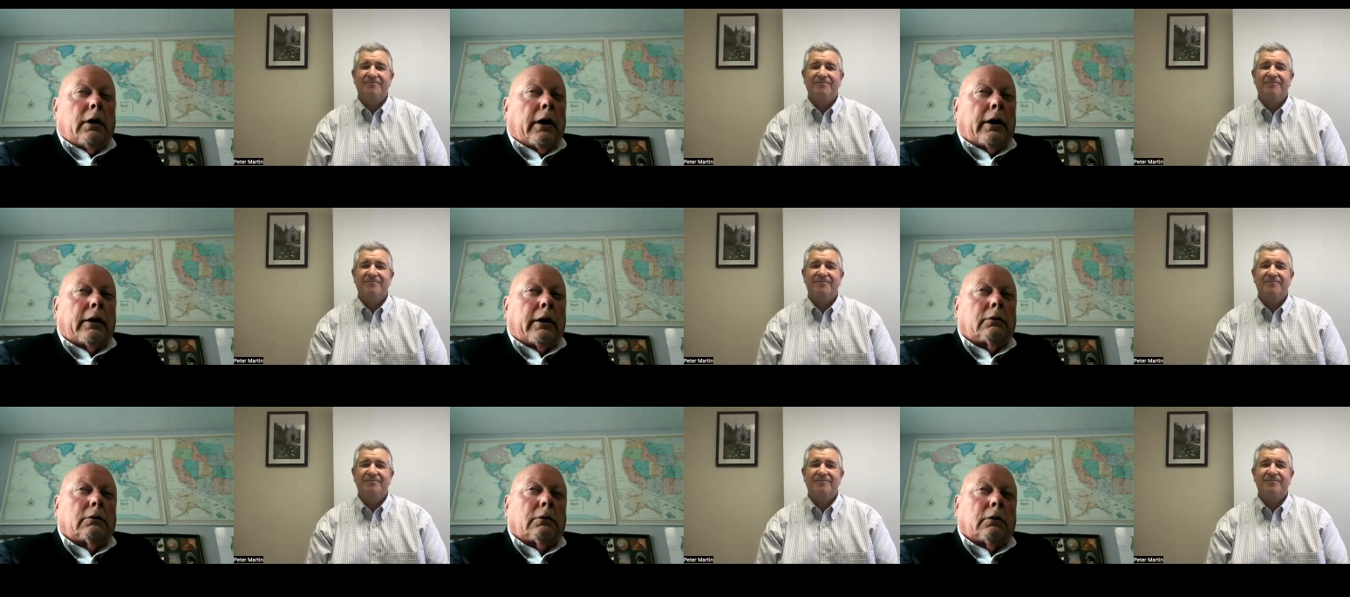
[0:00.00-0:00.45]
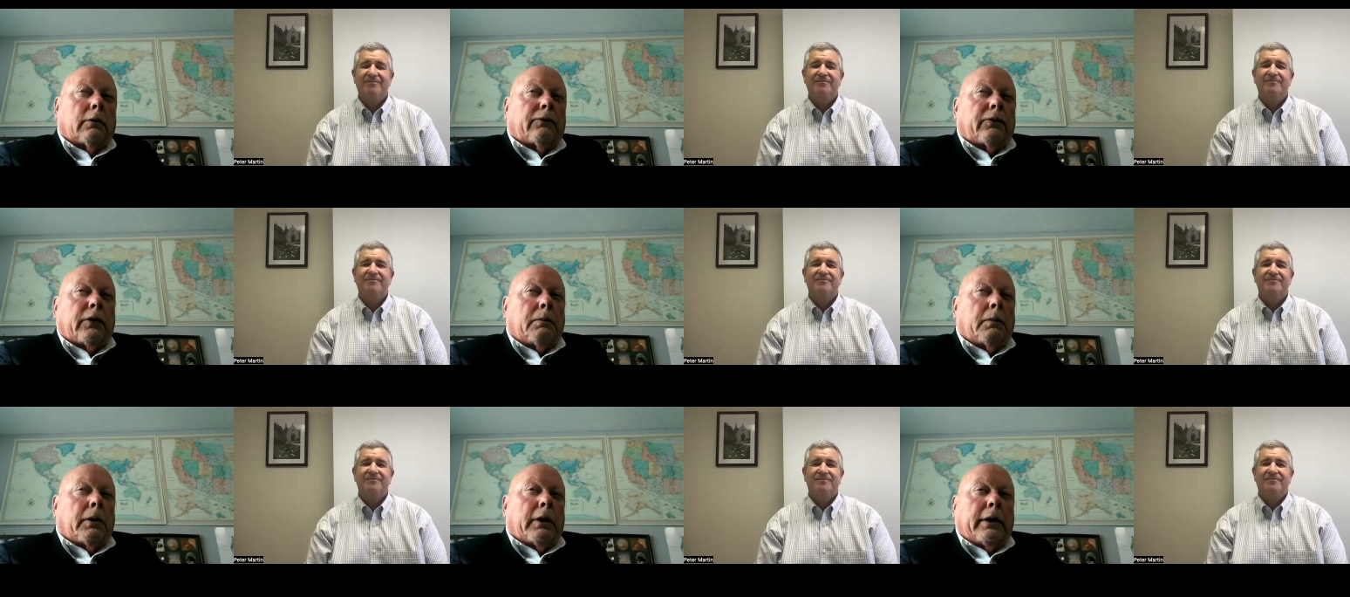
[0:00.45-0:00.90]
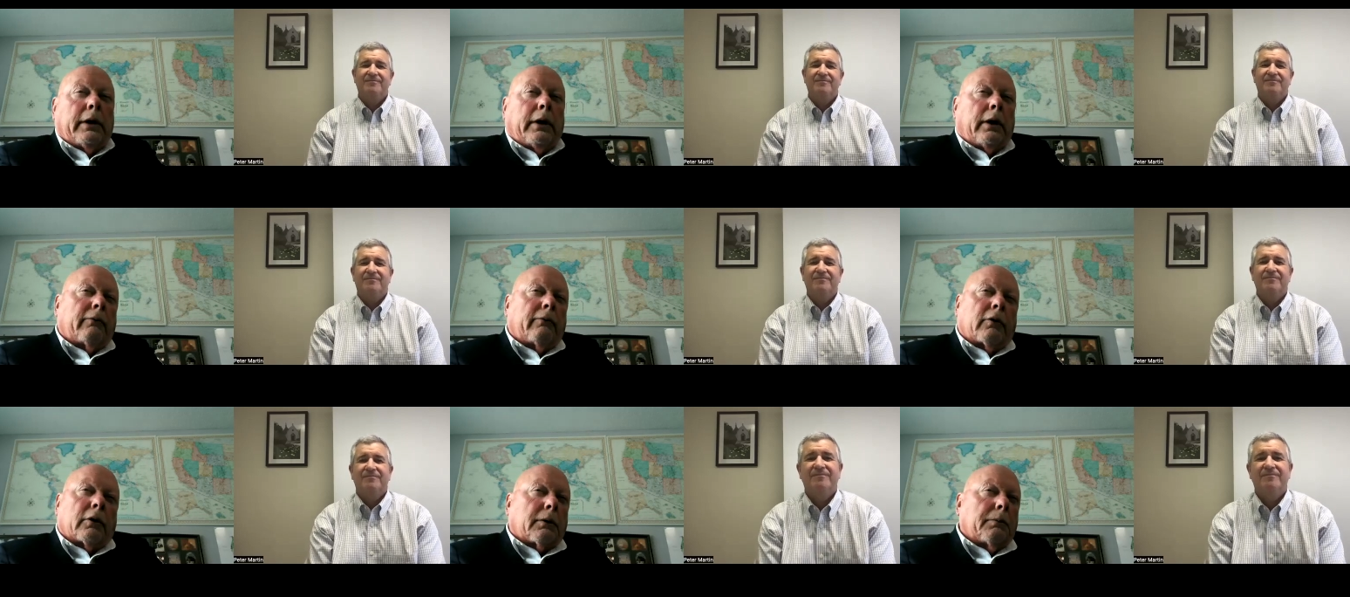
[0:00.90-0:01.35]
Speaker 1: I don't know if anybody
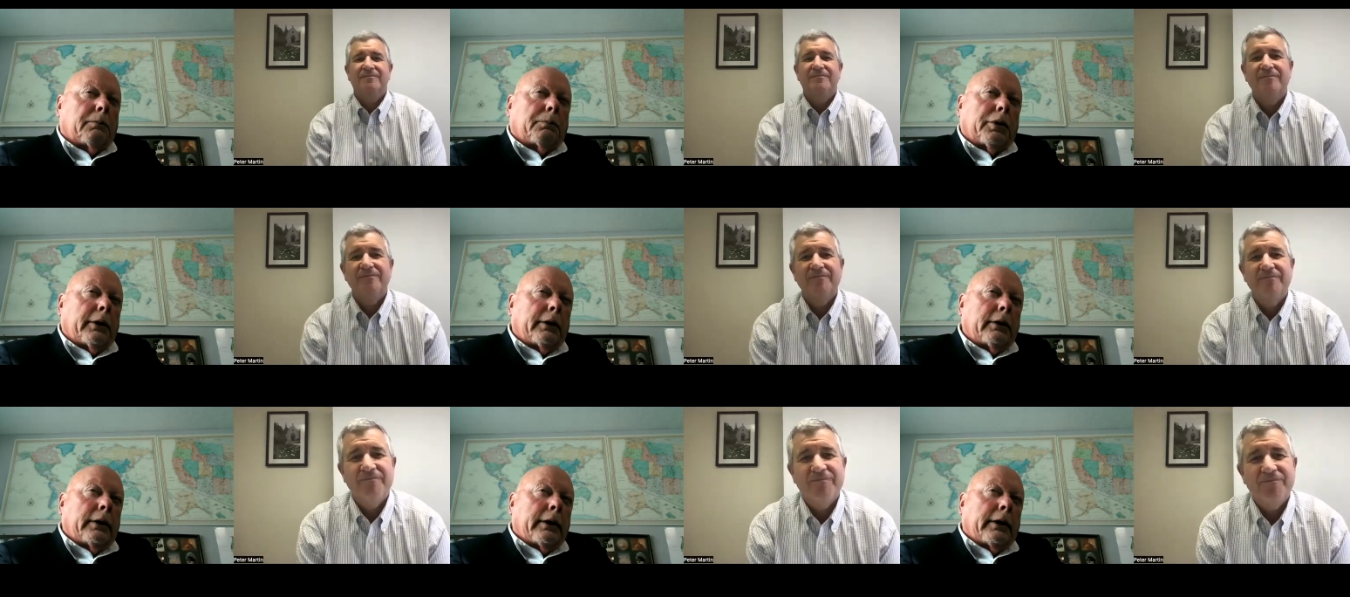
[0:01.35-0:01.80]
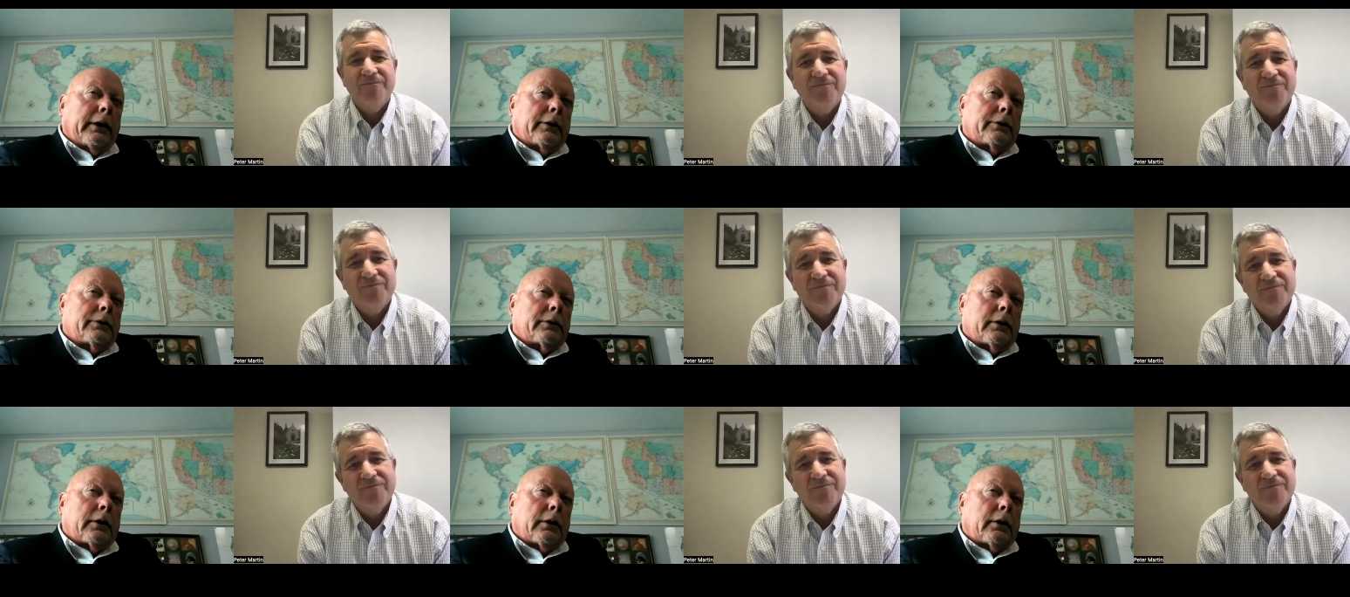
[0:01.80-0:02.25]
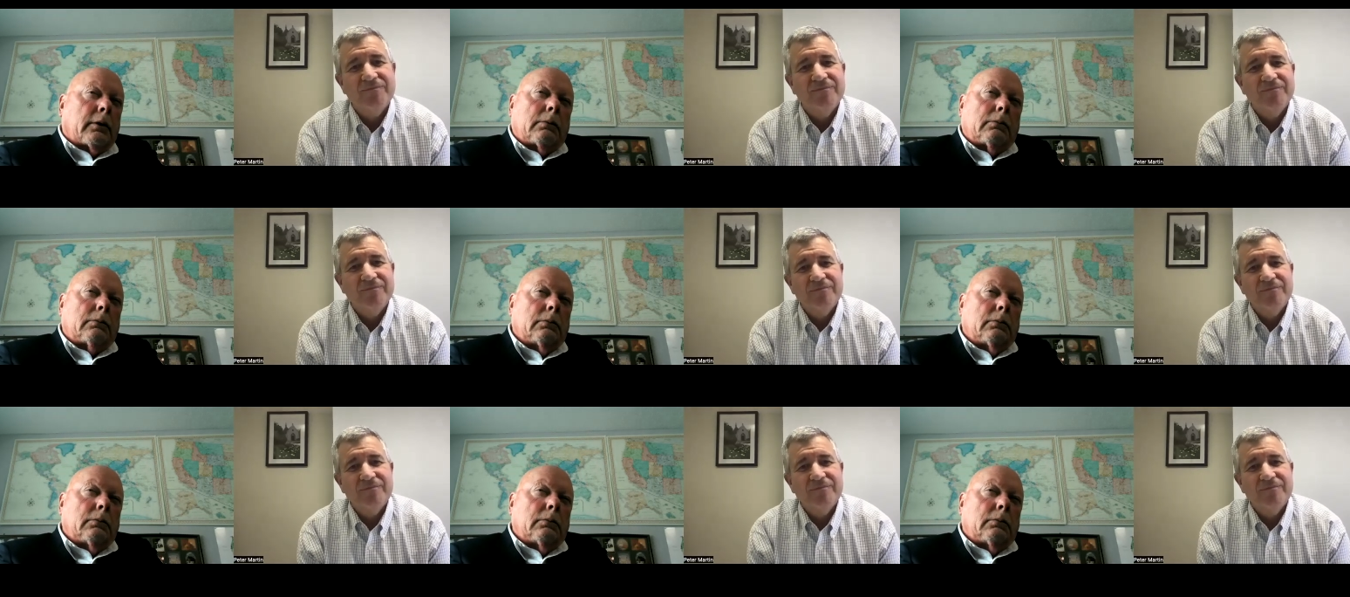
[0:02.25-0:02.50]
ever completely gets there,